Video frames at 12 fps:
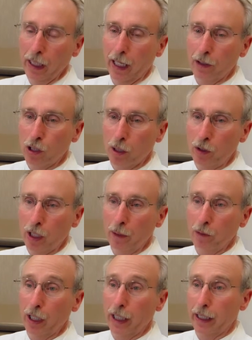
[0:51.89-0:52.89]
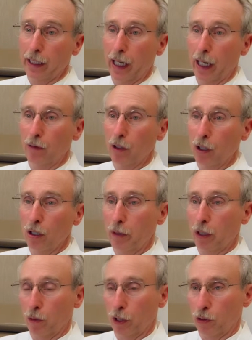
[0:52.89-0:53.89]
and sometimes they can have a little
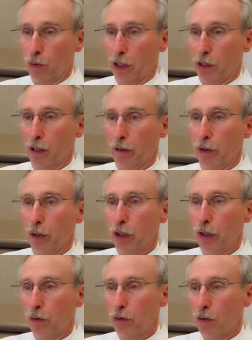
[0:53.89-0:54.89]
bit restriction of their use.